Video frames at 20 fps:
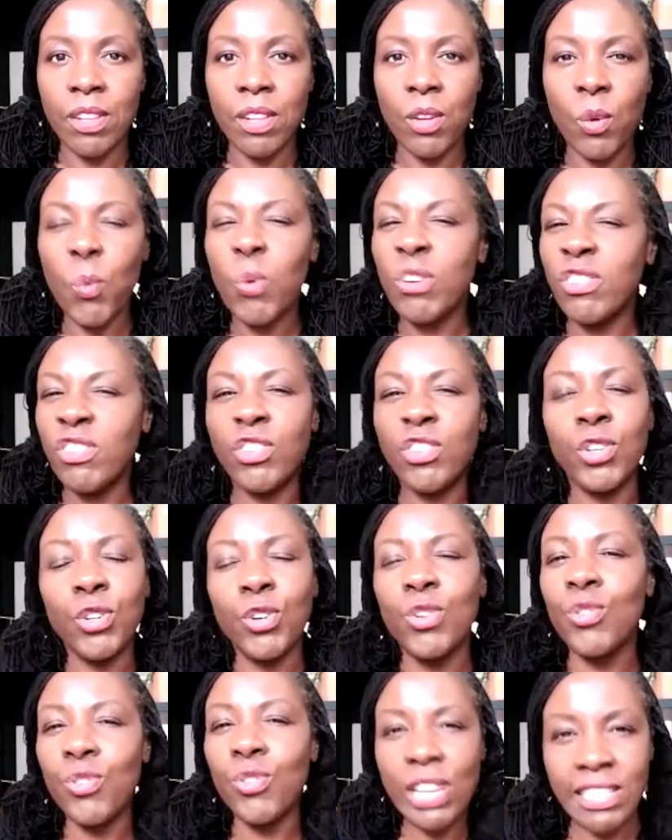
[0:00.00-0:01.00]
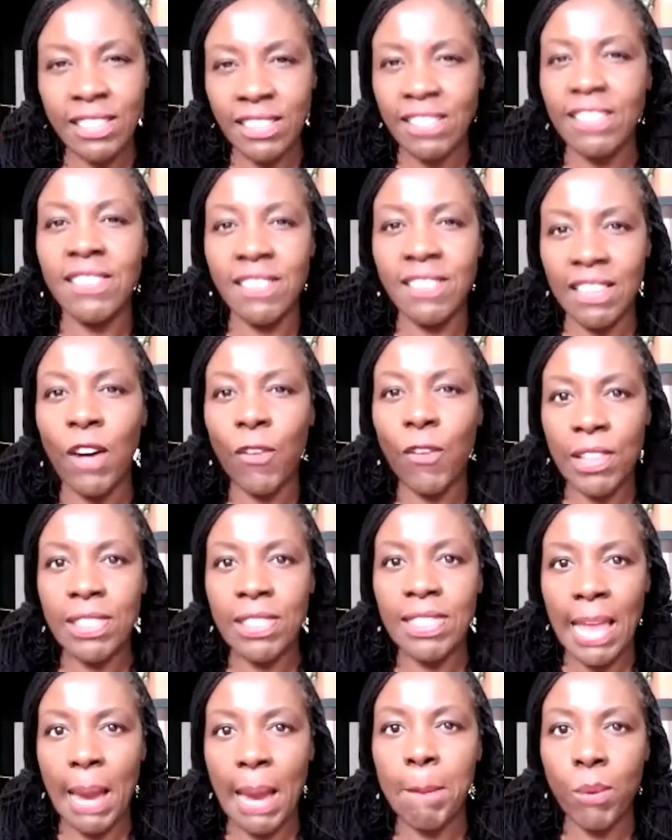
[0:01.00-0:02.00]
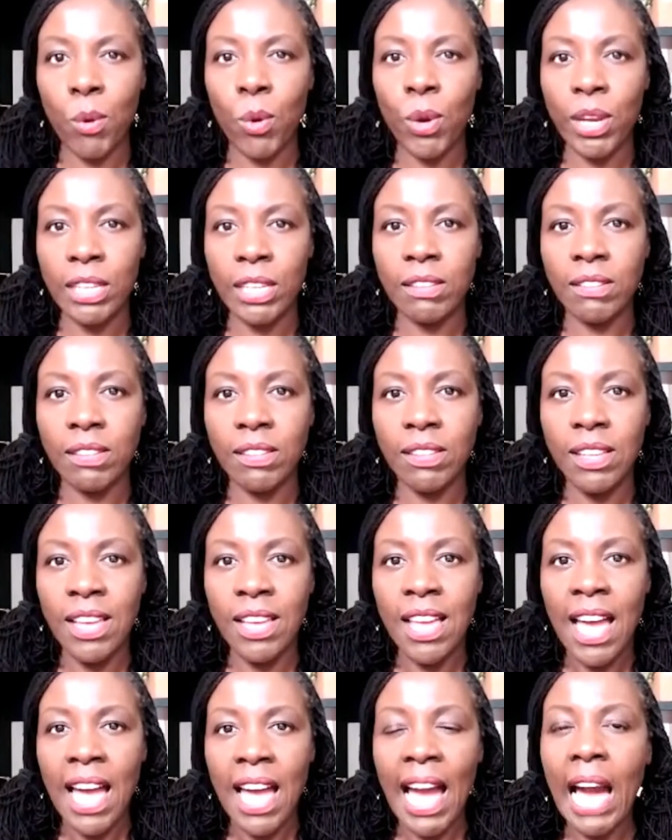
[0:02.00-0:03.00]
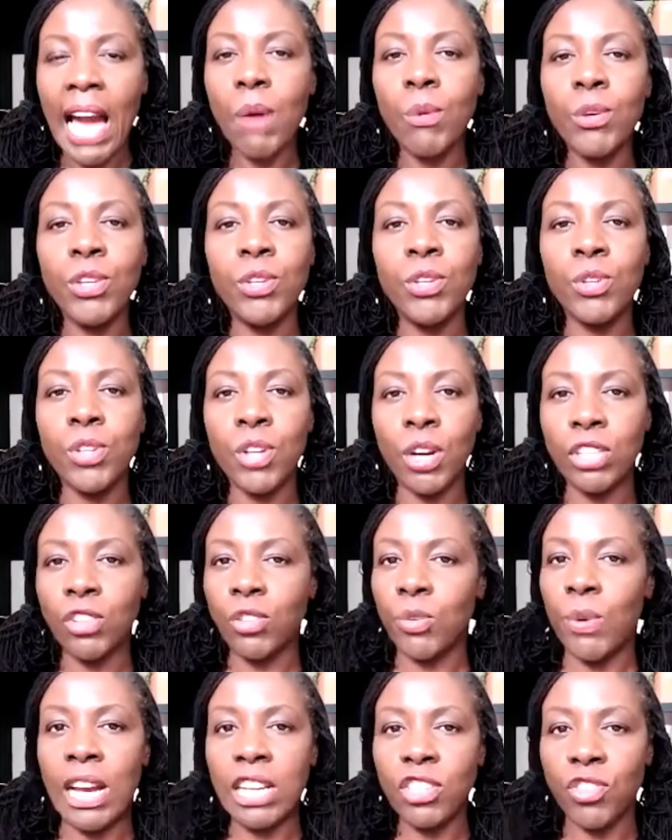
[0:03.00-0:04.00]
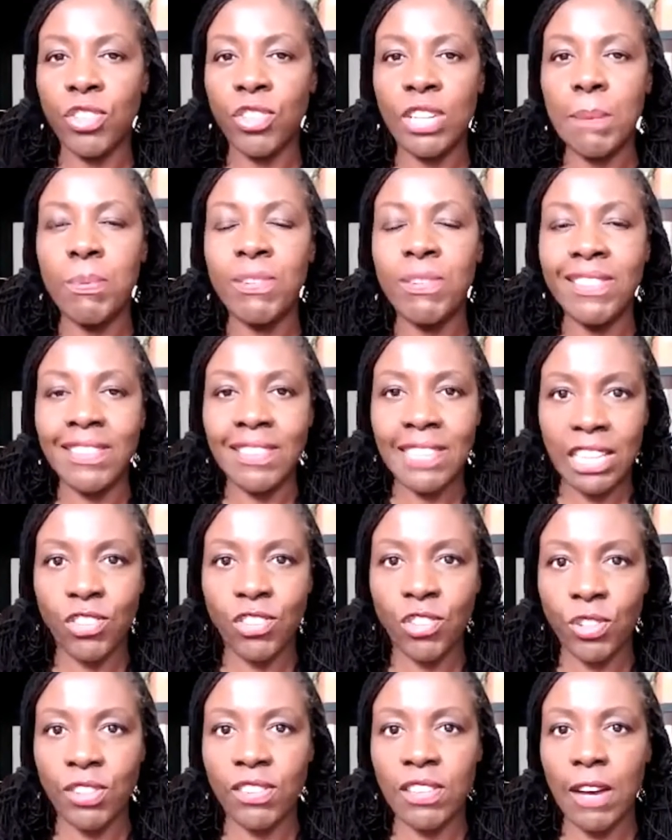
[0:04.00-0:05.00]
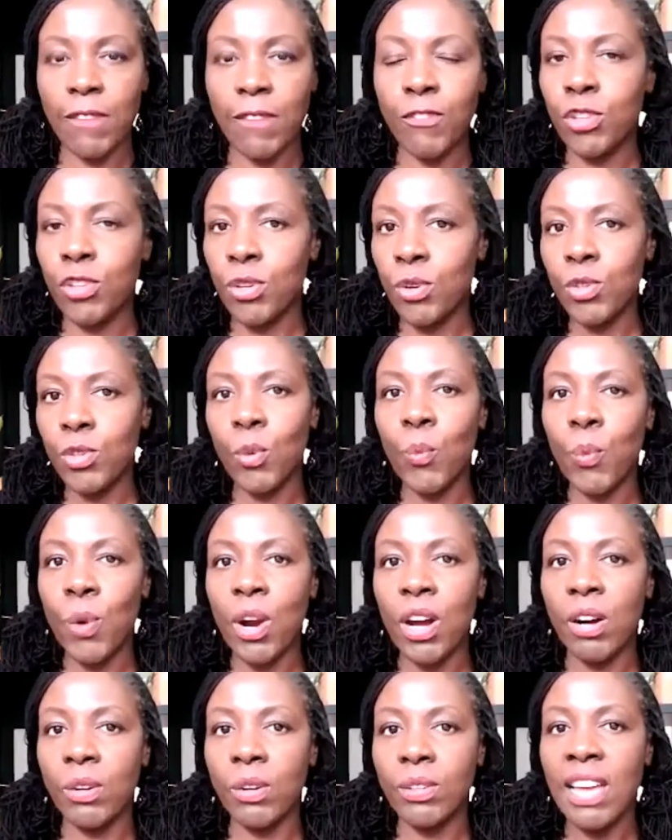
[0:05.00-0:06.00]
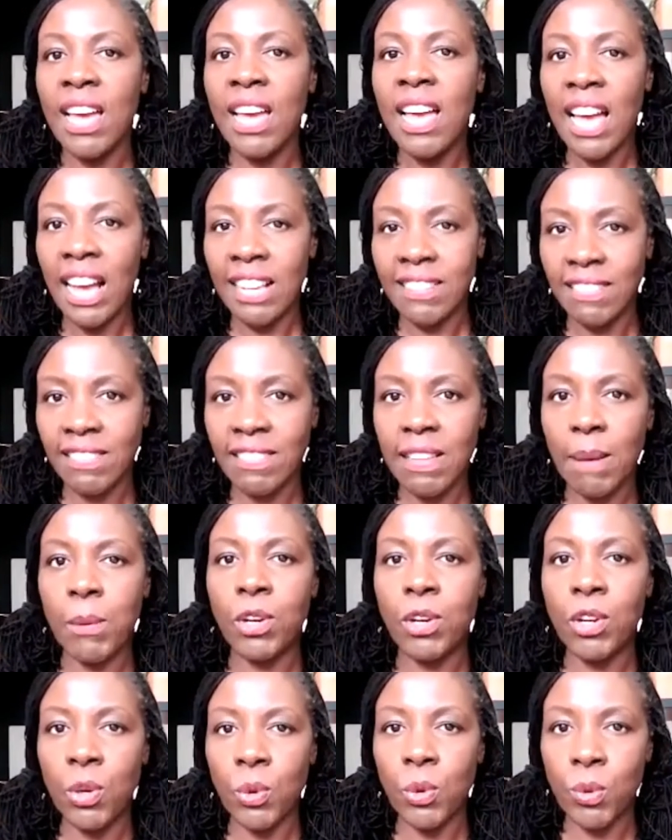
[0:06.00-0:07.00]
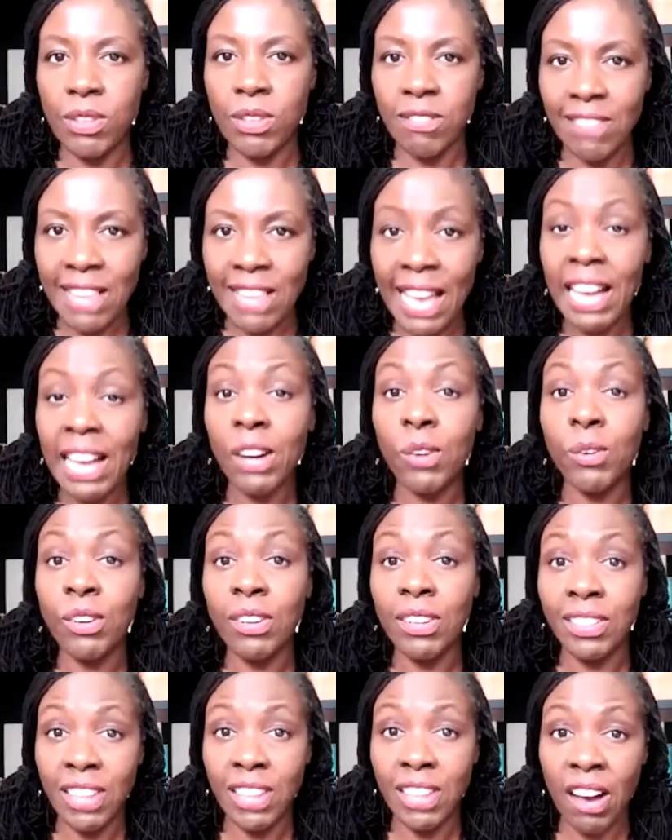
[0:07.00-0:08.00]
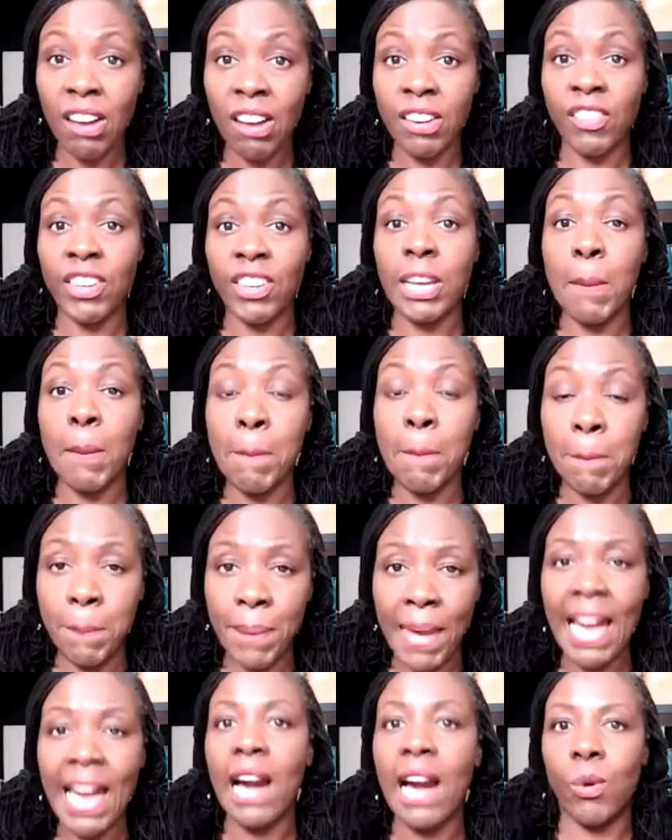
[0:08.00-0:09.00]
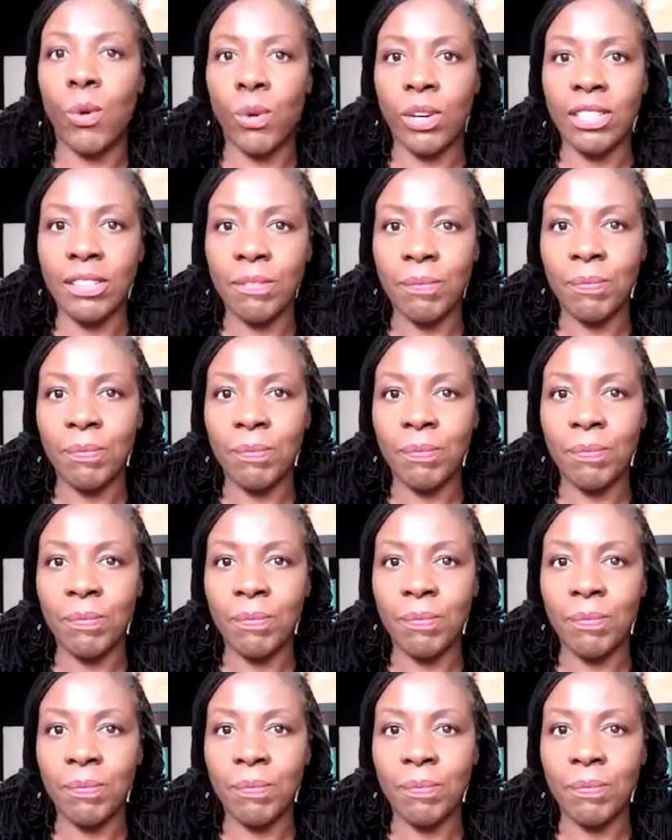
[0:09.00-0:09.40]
What's your greatest self at that point? How are you going to actually present yourself to the world as someone who's now garnering power?